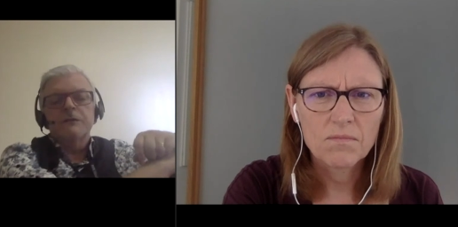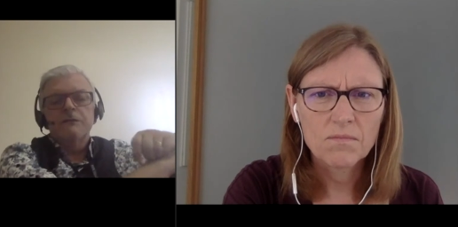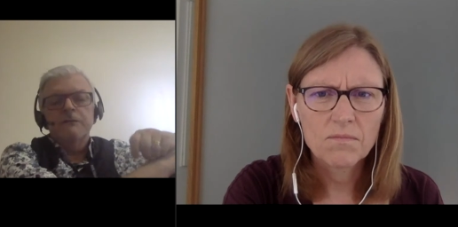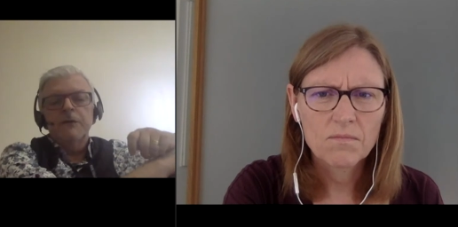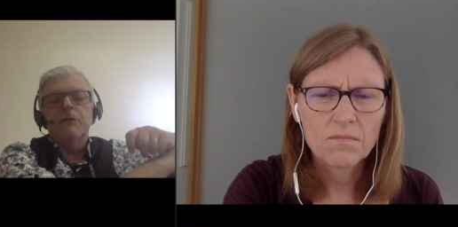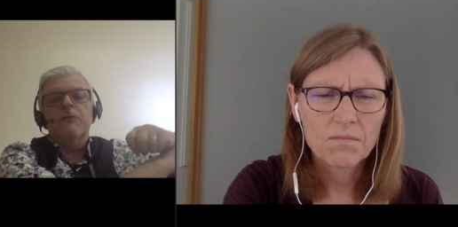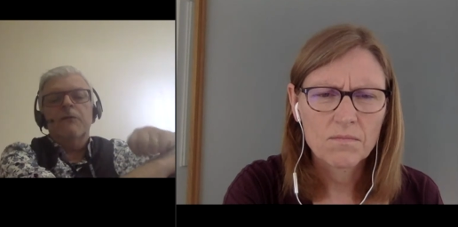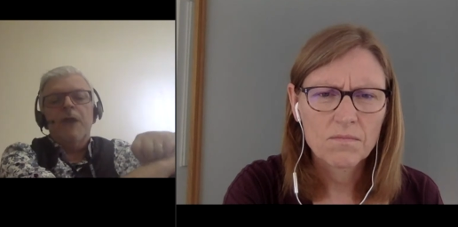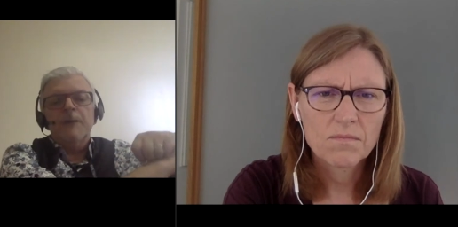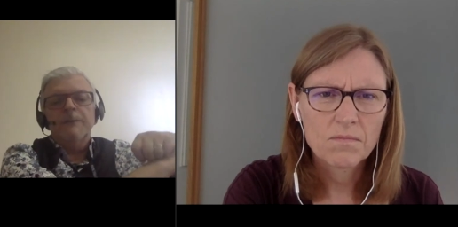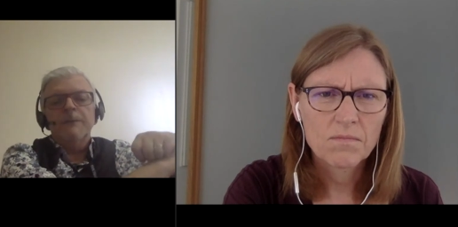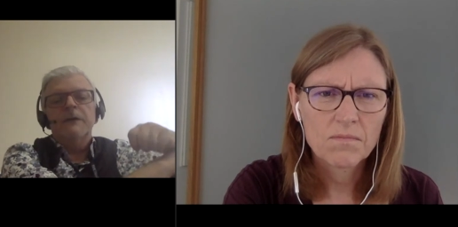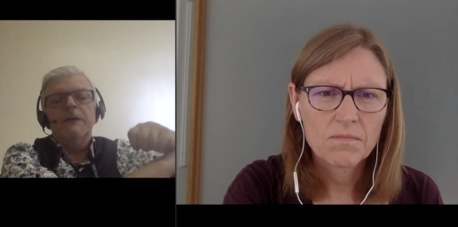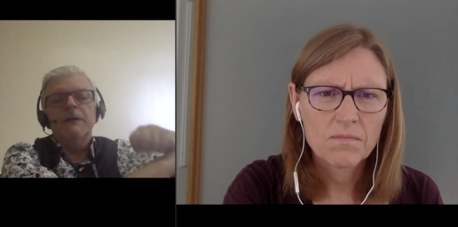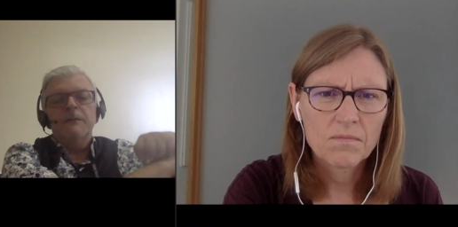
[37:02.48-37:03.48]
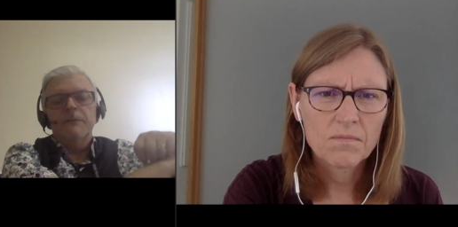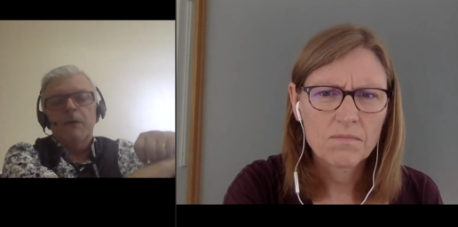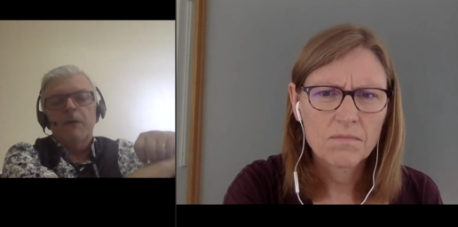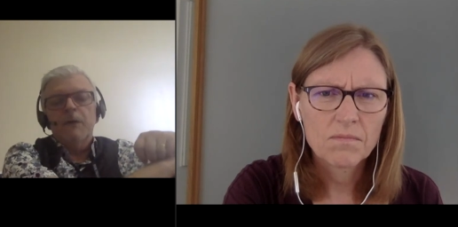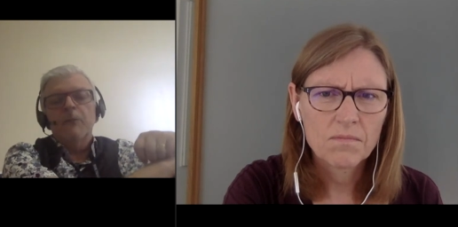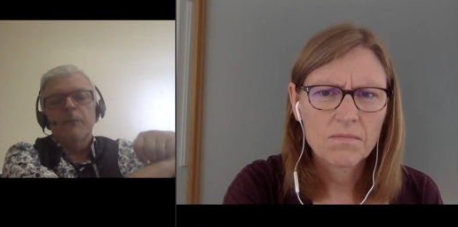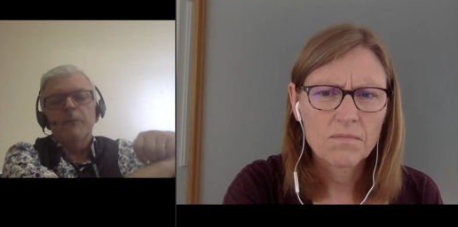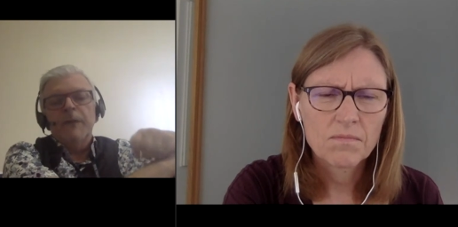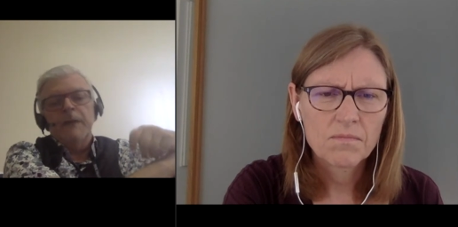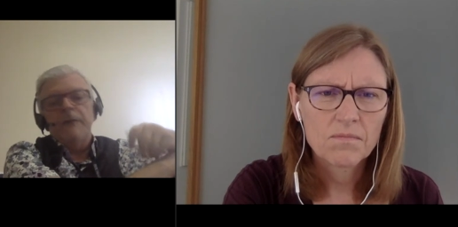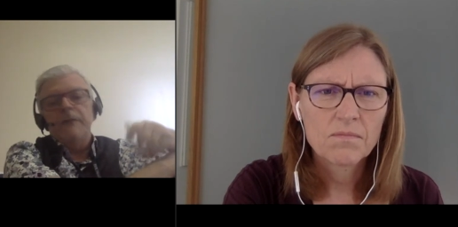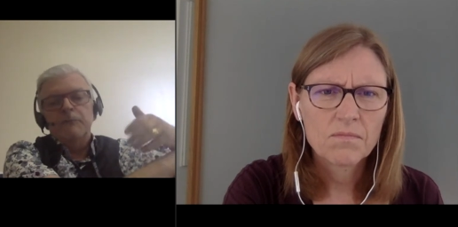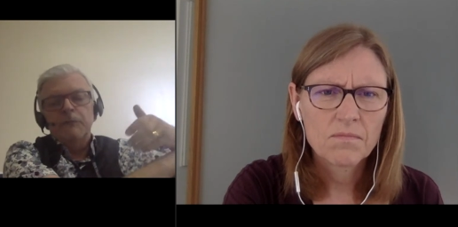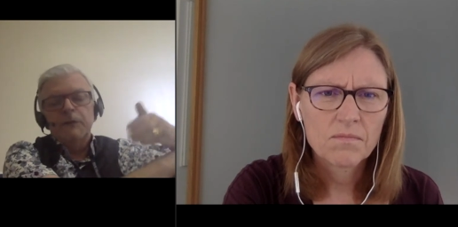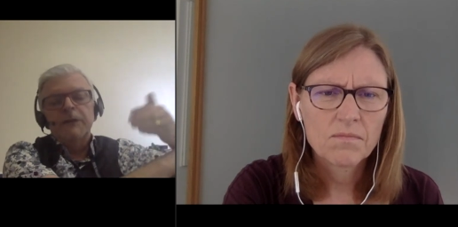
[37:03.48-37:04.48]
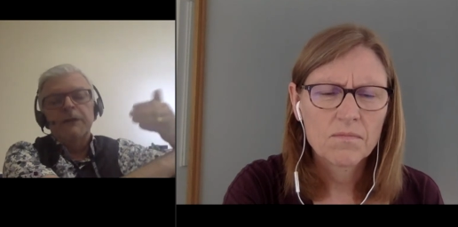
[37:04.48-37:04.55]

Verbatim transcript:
Speaker 1: you know, severe cramping and abdominal pain